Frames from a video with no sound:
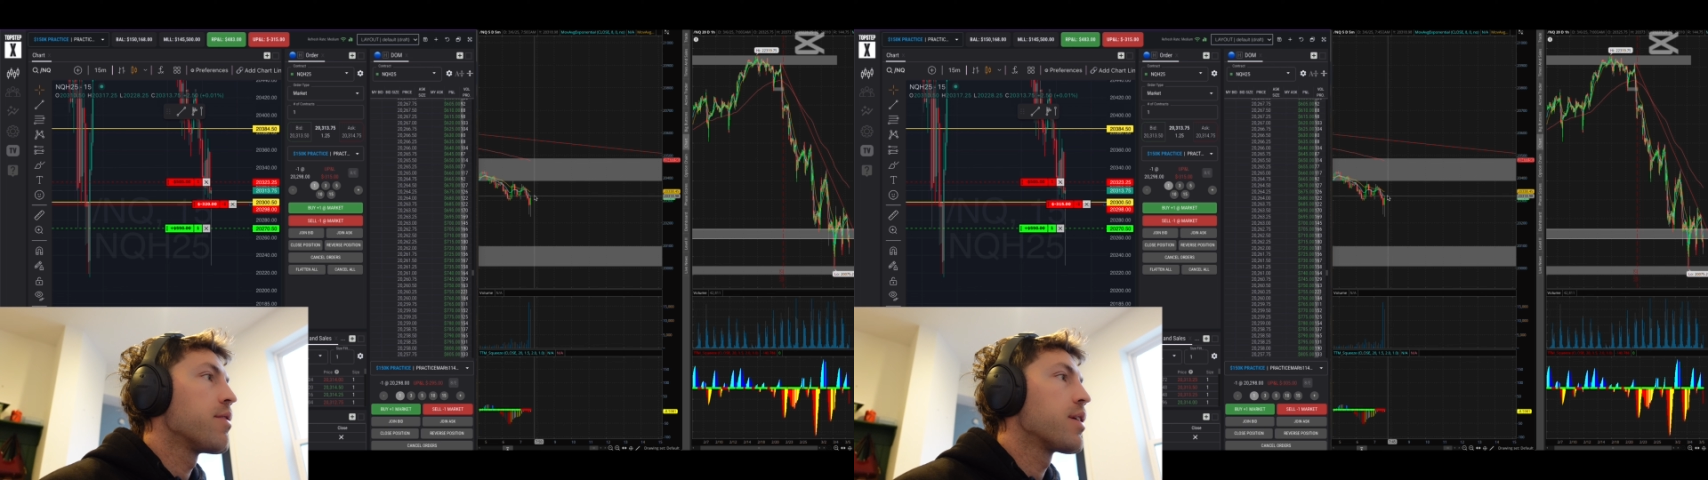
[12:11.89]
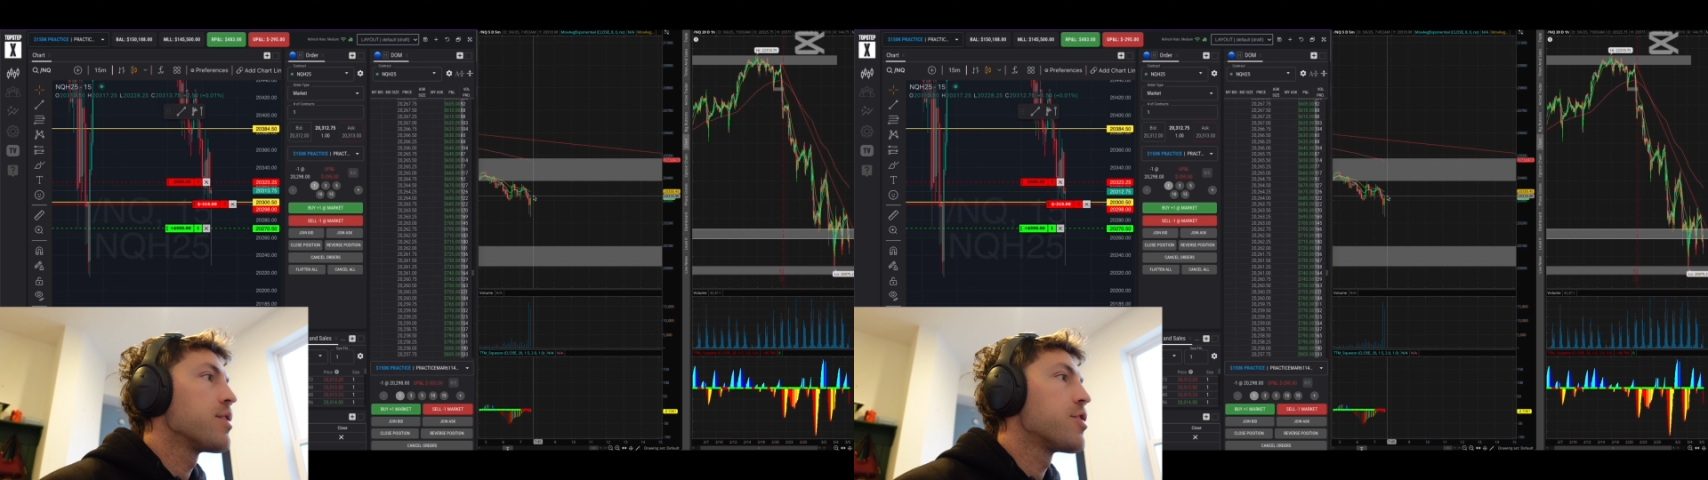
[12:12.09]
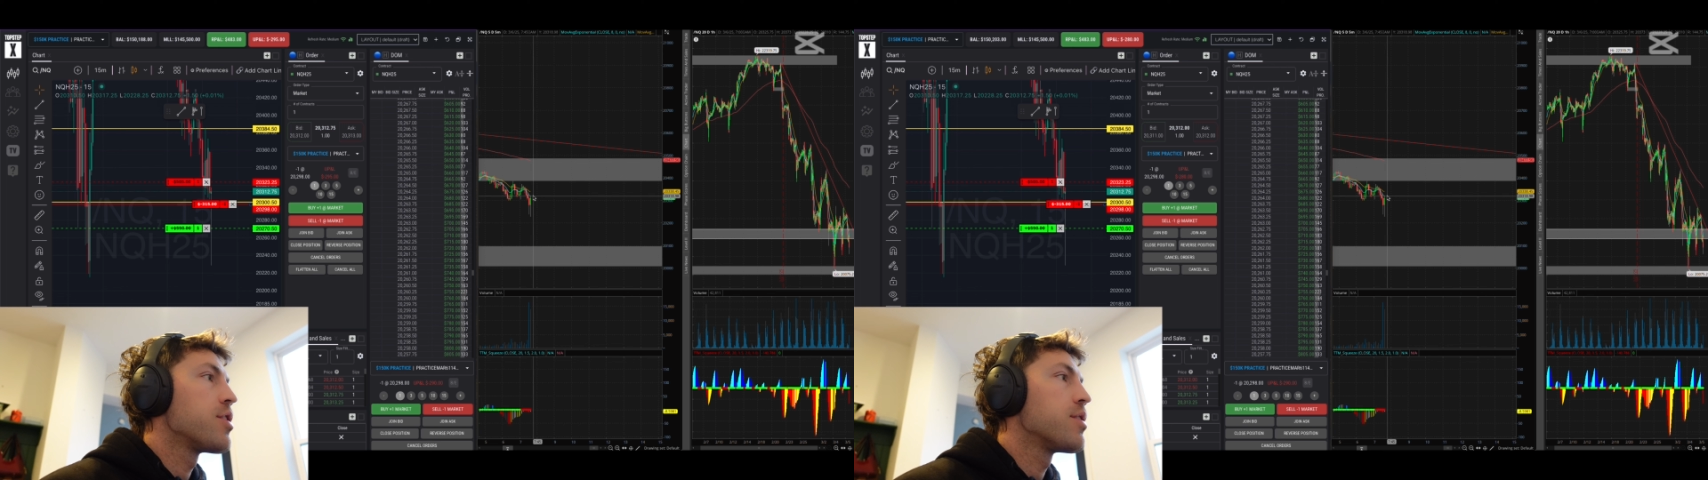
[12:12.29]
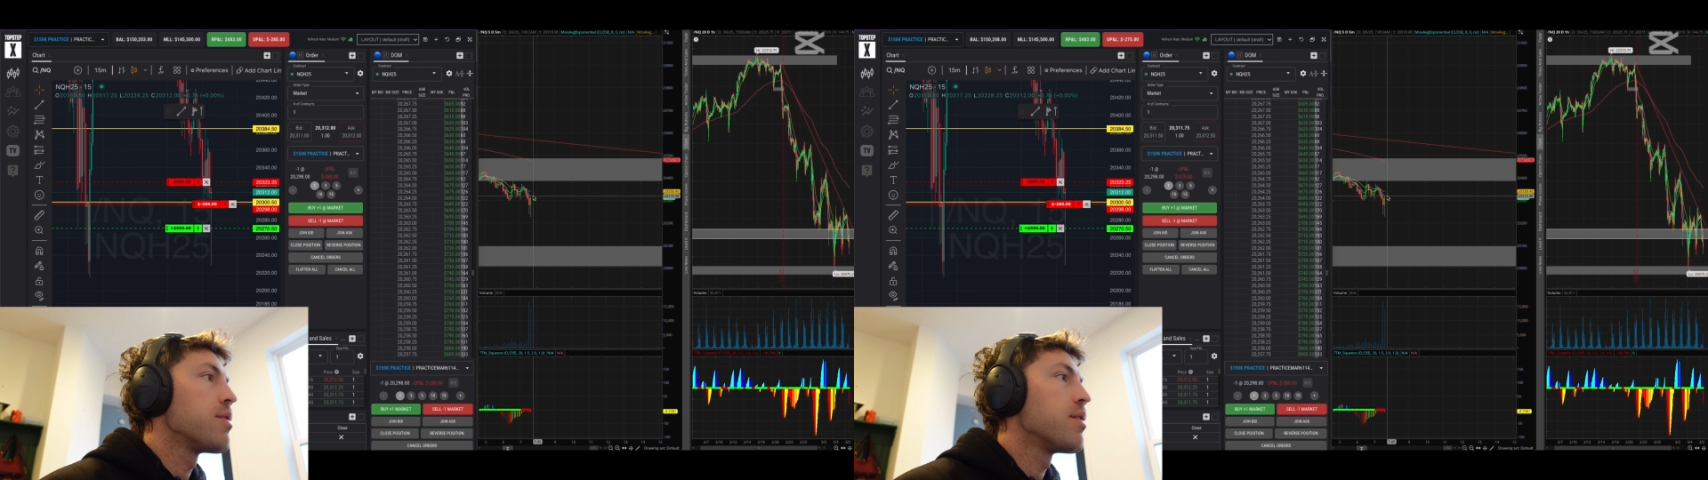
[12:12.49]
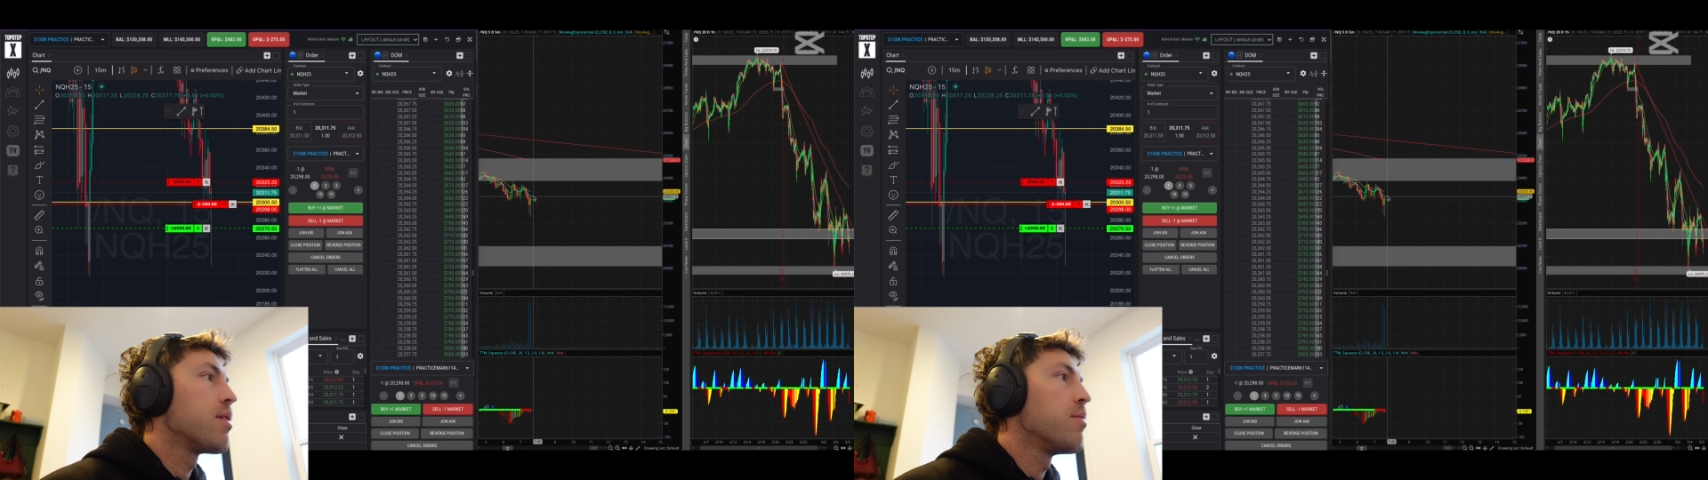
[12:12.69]
it because it's just
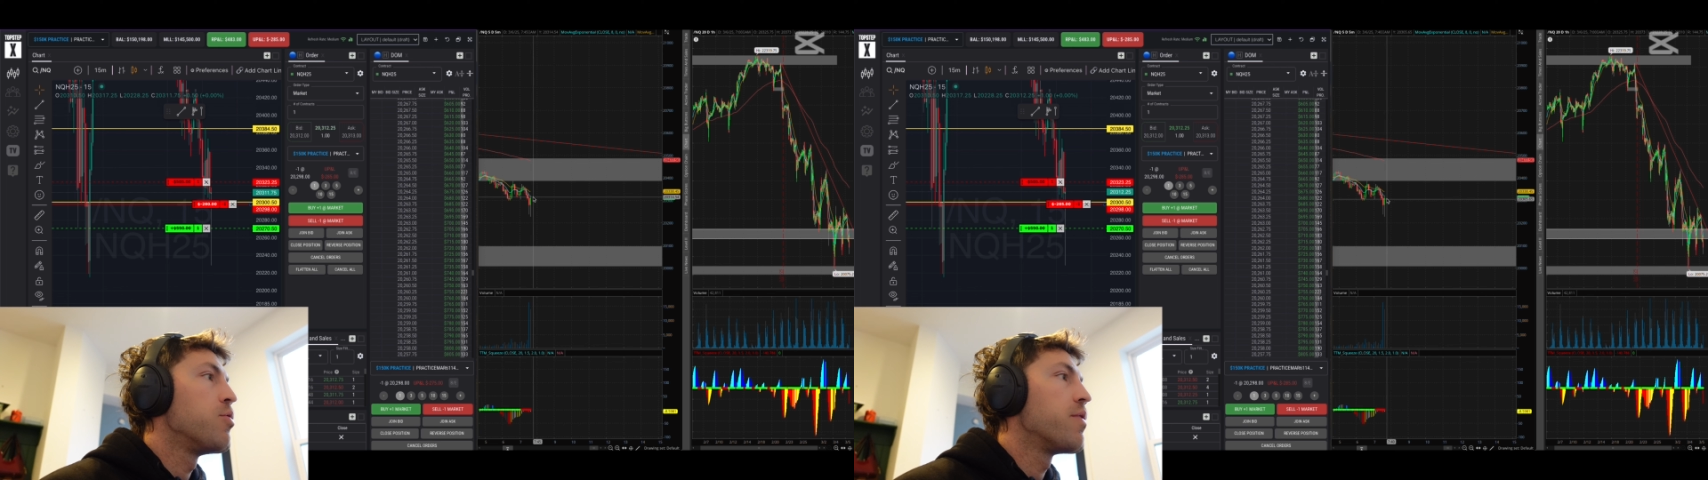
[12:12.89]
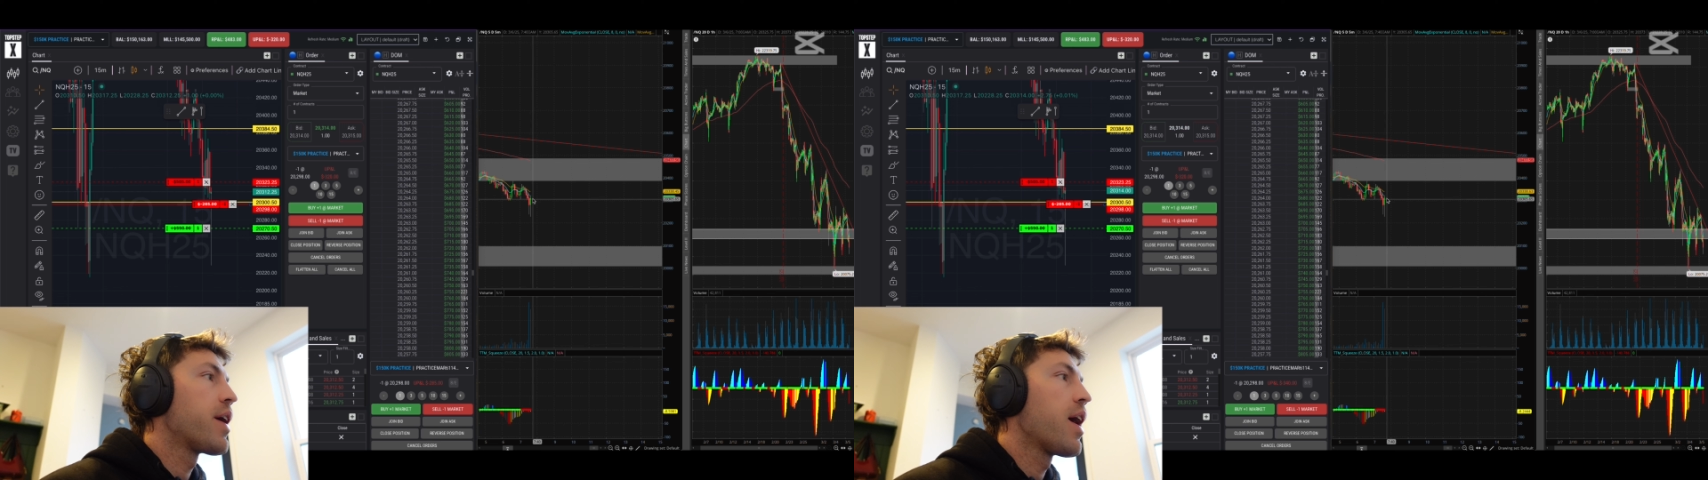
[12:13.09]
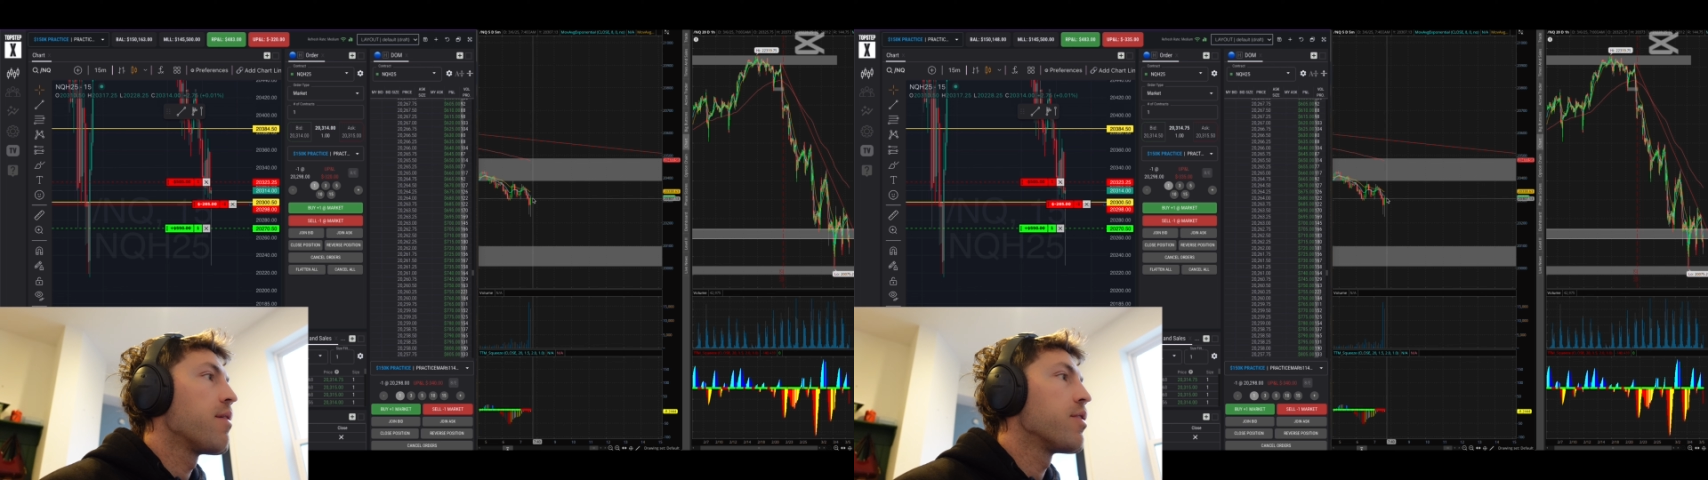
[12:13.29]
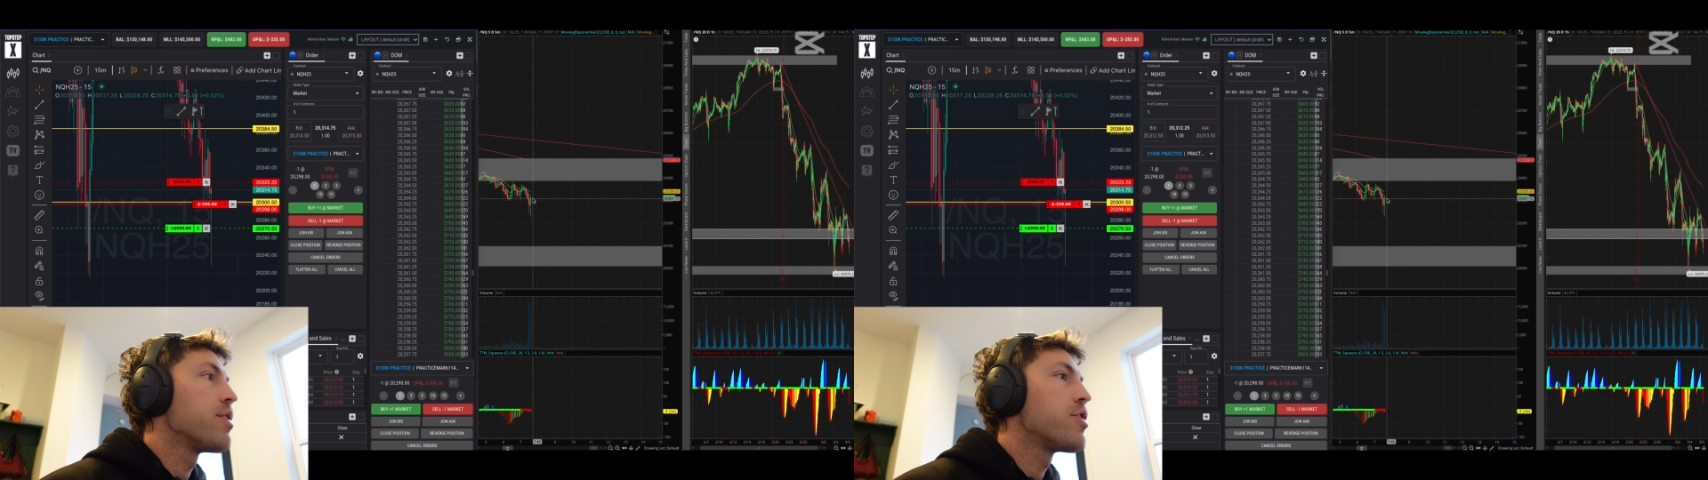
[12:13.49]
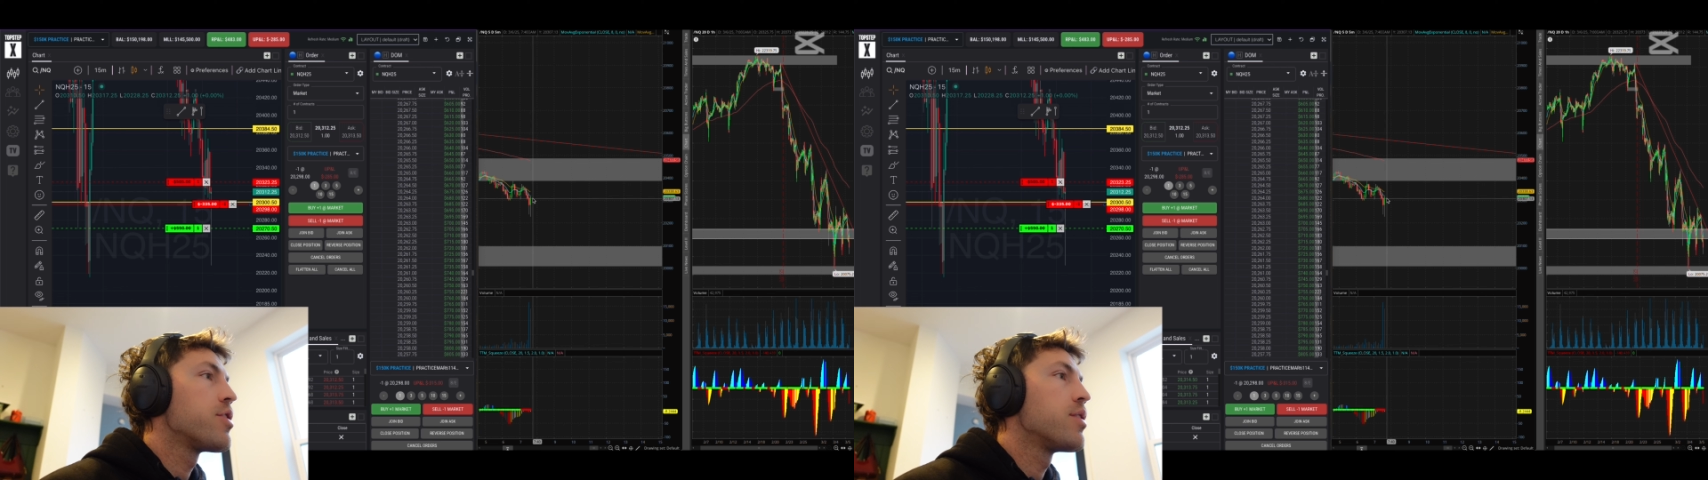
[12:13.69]
a moving
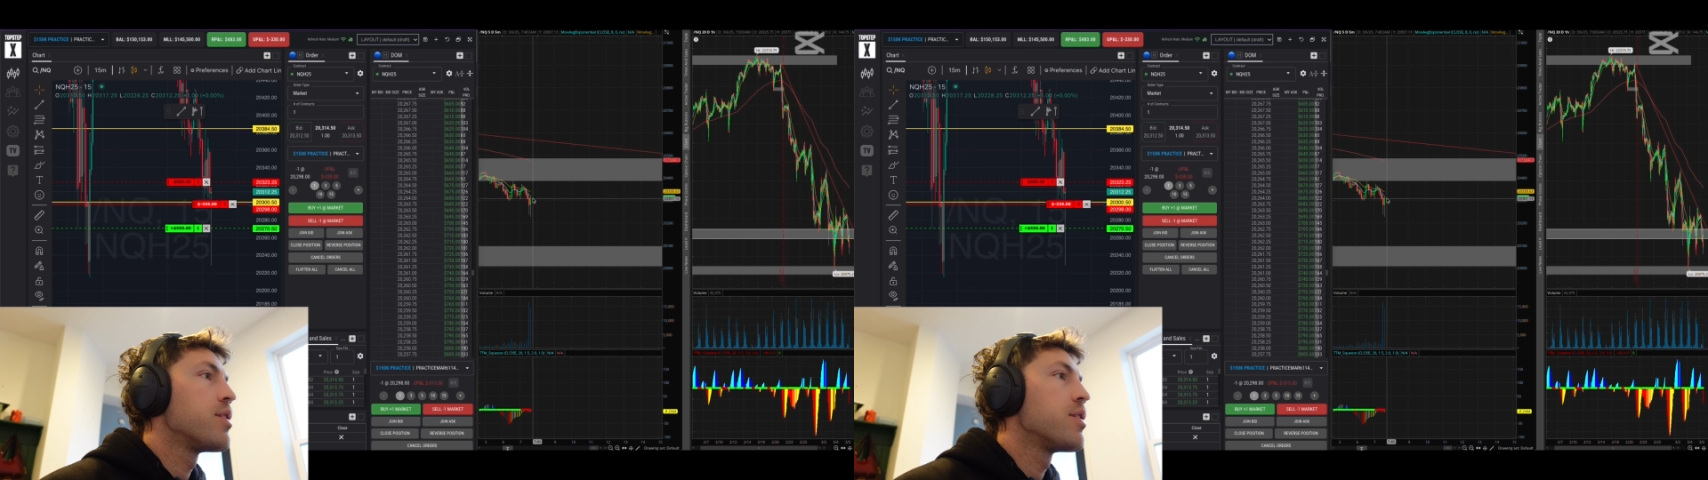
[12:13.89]
average.